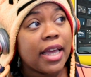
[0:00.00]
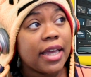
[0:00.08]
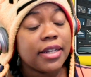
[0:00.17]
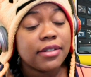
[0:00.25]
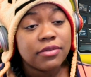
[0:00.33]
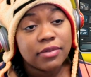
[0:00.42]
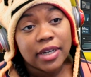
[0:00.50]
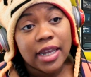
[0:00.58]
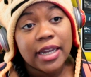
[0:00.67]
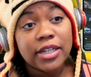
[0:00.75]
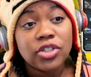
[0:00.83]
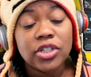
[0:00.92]
And
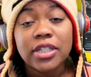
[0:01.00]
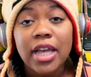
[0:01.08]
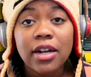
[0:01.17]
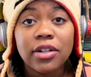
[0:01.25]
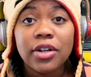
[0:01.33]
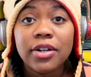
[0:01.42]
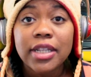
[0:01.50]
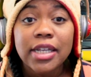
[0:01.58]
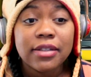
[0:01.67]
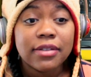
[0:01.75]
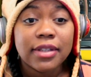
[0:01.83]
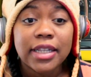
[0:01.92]
I guess she's got to learn
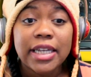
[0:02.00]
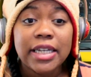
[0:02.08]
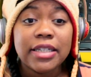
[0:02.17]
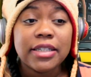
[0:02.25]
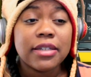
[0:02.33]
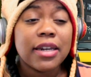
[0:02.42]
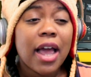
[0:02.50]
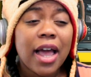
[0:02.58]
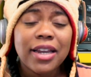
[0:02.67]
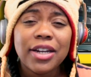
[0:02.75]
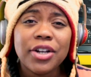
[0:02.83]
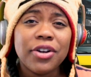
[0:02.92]
that he's
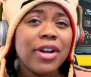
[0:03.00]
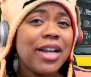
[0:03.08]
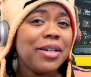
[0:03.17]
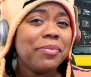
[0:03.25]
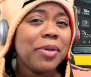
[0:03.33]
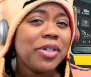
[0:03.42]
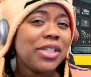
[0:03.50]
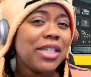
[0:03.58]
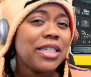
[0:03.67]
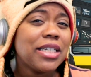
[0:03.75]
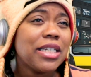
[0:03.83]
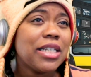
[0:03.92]
not a great
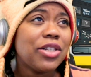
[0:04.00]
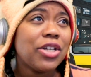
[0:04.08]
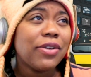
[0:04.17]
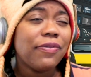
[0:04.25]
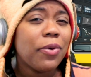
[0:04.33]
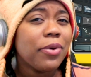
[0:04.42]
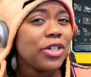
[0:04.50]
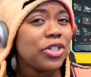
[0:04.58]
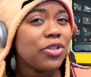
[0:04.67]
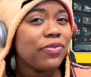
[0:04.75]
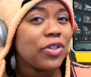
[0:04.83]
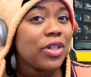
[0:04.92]
person to look forward
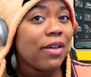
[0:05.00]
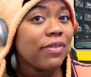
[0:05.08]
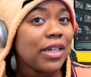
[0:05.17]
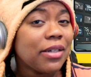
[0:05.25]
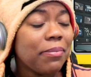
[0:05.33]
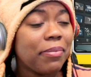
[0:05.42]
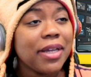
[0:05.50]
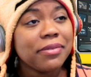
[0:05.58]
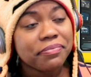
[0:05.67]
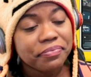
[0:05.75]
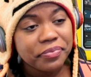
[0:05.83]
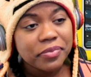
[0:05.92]
to for loving.
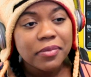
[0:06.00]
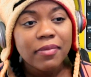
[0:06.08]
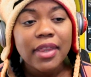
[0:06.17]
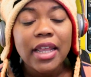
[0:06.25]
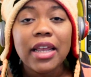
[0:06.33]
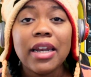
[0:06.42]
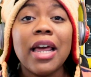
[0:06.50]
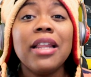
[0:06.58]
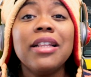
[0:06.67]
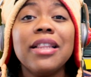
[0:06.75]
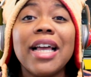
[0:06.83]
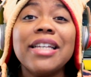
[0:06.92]
But
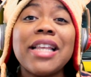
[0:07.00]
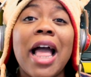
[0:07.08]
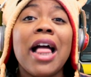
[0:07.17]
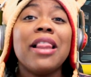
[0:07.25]
nonetheless,